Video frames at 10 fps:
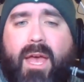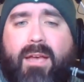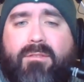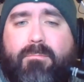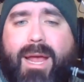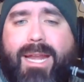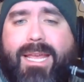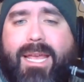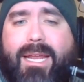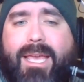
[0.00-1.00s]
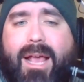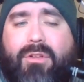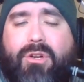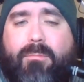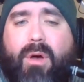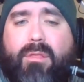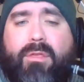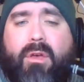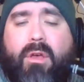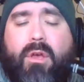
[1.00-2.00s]
as many in a calendar
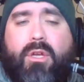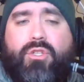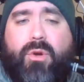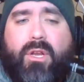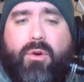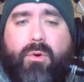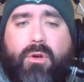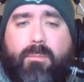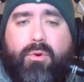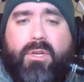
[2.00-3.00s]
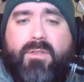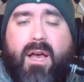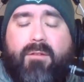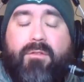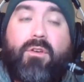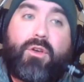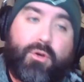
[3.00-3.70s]
month, joining Kirill Kaprizov,